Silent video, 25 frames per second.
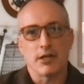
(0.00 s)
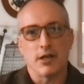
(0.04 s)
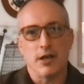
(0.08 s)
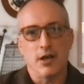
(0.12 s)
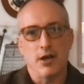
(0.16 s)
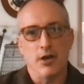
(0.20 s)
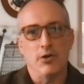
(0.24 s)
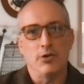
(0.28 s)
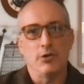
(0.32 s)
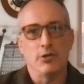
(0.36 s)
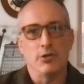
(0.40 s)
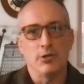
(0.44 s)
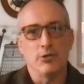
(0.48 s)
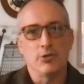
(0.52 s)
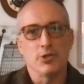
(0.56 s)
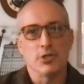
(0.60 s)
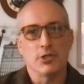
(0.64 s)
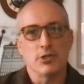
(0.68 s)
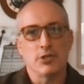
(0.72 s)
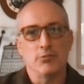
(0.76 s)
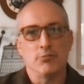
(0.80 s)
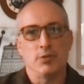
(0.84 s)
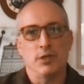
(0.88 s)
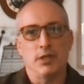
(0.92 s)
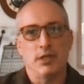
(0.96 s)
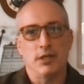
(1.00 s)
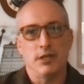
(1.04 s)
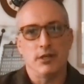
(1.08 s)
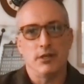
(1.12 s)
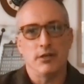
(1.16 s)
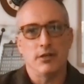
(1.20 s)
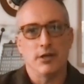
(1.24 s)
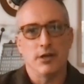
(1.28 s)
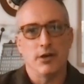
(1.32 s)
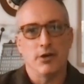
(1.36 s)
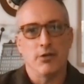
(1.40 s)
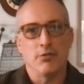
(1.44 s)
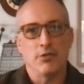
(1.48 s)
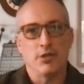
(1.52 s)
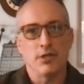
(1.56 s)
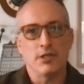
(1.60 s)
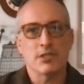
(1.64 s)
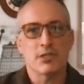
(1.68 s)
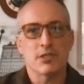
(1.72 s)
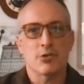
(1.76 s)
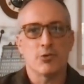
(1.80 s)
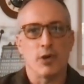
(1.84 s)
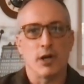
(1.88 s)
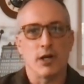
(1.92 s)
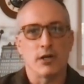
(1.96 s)
oh, you should be on this
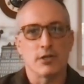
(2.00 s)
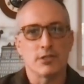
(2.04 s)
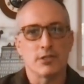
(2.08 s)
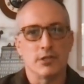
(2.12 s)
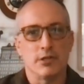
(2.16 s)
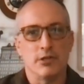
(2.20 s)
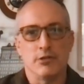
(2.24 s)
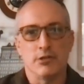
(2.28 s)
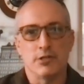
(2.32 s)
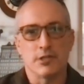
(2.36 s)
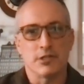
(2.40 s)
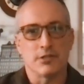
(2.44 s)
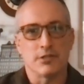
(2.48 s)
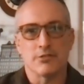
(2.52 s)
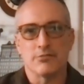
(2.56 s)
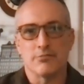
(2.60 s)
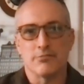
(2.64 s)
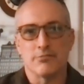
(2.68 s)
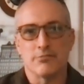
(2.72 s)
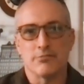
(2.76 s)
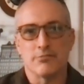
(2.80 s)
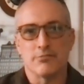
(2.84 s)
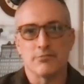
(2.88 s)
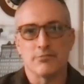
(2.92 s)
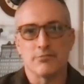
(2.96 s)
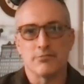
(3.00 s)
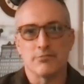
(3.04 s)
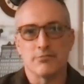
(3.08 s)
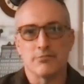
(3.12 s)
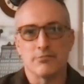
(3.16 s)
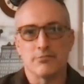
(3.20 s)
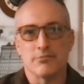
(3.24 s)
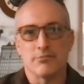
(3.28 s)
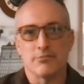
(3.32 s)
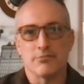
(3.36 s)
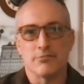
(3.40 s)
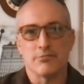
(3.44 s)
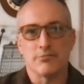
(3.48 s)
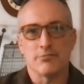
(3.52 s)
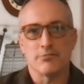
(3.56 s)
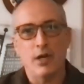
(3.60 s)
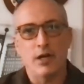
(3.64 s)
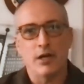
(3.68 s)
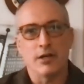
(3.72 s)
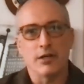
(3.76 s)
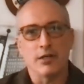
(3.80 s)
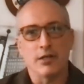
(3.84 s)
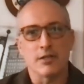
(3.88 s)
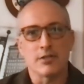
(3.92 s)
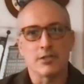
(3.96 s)
square, so you just hop to that
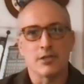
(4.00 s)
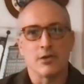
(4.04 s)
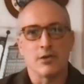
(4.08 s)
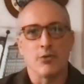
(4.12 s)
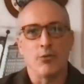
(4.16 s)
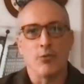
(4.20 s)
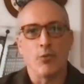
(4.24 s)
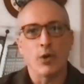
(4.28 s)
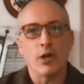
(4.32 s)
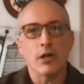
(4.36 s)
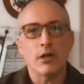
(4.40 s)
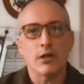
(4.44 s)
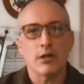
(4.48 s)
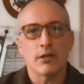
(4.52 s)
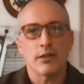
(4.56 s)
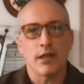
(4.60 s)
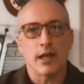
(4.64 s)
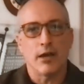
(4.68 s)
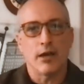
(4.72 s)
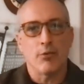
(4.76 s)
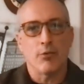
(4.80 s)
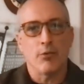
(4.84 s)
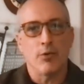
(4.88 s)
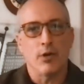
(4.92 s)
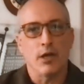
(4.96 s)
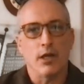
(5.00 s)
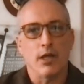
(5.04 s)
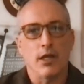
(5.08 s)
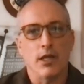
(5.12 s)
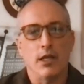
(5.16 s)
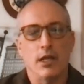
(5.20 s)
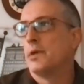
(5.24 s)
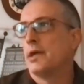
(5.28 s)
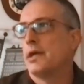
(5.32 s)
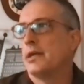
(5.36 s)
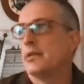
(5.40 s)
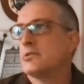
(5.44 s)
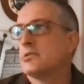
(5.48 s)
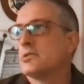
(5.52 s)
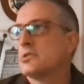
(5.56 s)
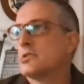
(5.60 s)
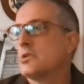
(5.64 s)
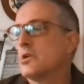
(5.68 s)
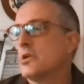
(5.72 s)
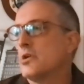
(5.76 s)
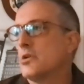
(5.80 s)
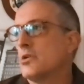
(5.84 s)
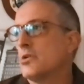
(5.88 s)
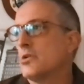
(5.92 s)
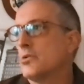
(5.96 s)
square. It doesn't work that way. And
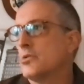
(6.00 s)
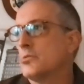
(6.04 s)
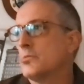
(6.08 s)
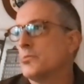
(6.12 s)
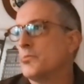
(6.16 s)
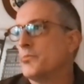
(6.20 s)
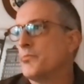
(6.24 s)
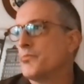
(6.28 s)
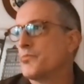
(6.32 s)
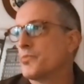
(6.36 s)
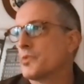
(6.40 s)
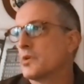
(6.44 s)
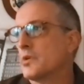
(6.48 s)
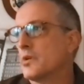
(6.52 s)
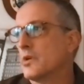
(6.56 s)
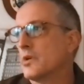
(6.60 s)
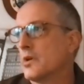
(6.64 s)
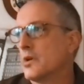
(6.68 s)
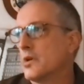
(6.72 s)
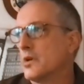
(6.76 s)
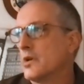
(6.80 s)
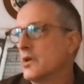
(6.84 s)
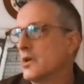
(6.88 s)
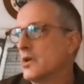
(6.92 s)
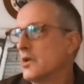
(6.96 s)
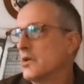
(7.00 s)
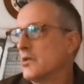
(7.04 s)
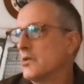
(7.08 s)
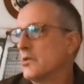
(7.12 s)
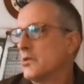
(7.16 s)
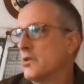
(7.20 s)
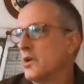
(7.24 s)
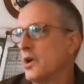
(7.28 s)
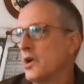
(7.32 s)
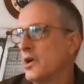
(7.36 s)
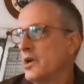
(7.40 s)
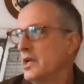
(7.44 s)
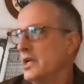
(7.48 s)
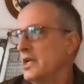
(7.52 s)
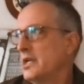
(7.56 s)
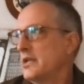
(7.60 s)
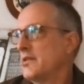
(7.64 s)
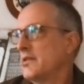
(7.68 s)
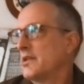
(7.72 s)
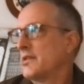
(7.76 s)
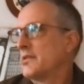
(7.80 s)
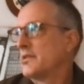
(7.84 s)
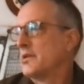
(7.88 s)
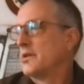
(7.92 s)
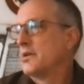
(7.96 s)
so learning
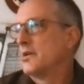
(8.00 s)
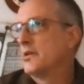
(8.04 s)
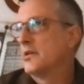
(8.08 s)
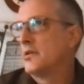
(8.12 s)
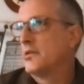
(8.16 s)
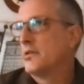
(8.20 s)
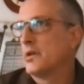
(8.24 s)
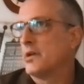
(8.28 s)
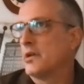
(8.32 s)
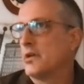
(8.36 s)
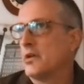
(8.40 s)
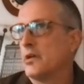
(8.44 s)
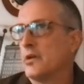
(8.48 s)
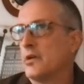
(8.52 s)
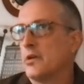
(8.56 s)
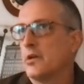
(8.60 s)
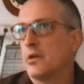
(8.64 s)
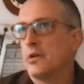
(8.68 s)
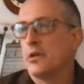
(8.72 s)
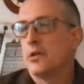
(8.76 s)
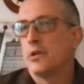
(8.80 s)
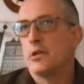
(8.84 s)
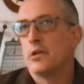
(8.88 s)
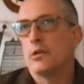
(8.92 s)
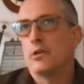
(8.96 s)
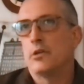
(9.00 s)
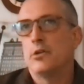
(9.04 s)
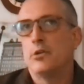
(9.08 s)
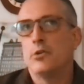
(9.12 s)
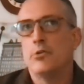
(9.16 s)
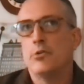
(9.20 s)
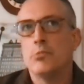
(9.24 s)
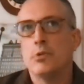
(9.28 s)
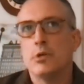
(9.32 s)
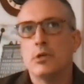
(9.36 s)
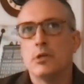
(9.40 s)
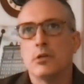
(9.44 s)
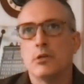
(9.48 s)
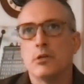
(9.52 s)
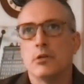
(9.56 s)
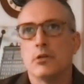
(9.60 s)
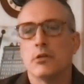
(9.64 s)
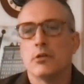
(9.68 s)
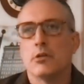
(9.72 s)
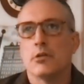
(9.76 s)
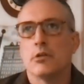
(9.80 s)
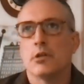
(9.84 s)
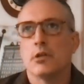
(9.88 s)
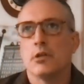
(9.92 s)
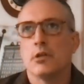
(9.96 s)
that the human
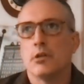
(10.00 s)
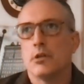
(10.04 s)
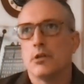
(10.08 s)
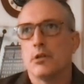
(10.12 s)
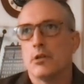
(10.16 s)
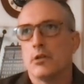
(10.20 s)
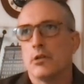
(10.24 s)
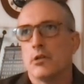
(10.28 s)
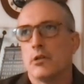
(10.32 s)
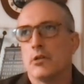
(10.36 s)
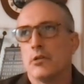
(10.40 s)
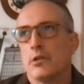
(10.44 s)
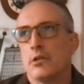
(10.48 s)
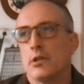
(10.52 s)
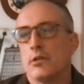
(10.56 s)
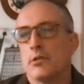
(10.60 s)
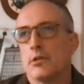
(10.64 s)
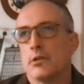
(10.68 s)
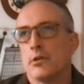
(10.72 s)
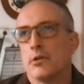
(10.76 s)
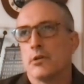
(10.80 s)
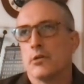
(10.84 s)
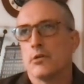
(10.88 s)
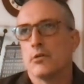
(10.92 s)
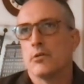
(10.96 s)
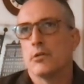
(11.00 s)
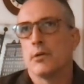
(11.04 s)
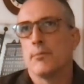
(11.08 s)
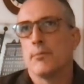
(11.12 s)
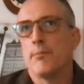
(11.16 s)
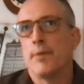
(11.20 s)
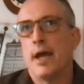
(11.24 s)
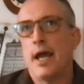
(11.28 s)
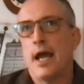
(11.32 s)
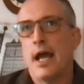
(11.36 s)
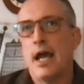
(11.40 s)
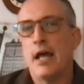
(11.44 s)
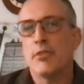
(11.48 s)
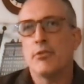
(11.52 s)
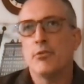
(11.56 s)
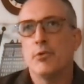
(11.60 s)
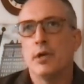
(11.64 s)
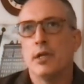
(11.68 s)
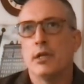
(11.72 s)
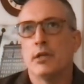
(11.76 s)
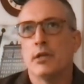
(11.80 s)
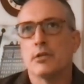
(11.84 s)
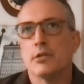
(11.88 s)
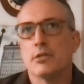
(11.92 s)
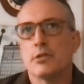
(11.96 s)
that the pathway
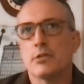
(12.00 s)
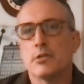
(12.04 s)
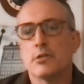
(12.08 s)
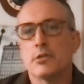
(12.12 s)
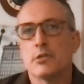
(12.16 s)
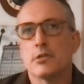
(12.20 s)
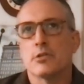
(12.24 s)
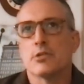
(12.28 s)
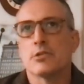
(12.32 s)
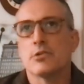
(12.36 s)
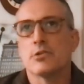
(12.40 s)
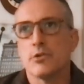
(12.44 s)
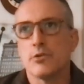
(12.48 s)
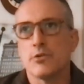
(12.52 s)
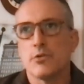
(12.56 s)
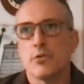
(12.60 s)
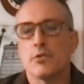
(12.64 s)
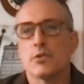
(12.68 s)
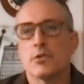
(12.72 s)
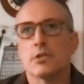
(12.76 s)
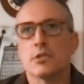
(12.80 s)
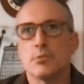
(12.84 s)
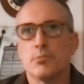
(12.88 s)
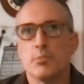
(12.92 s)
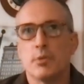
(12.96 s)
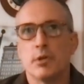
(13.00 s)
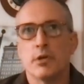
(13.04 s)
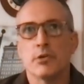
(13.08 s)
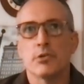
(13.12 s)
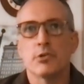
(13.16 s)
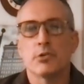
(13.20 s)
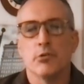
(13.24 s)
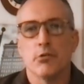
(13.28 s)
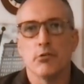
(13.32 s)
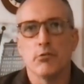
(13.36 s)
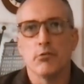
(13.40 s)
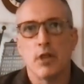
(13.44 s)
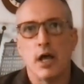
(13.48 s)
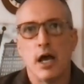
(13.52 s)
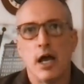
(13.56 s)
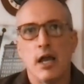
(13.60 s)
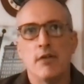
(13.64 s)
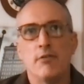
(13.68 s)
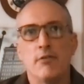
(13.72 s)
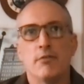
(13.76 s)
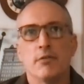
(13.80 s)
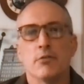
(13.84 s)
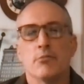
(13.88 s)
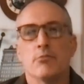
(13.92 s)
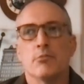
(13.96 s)
to sort of to spiritual
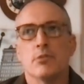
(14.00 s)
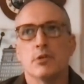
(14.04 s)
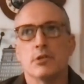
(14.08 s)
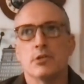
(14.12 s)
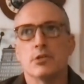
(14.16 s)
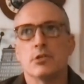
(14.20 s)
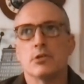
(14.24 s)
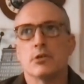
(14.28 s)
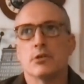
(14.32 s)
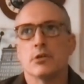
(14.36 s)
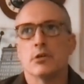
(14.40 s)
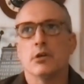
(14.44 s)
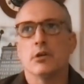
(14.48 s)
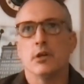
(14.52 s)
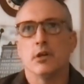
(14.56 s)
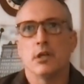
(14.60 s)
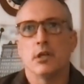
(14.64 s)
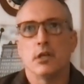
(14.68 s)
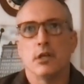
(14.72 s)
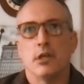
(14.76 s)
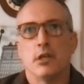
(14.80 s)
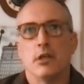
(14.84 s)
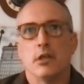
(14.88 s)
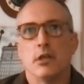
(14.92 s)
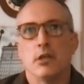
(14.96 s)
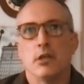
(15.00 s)
life and maturity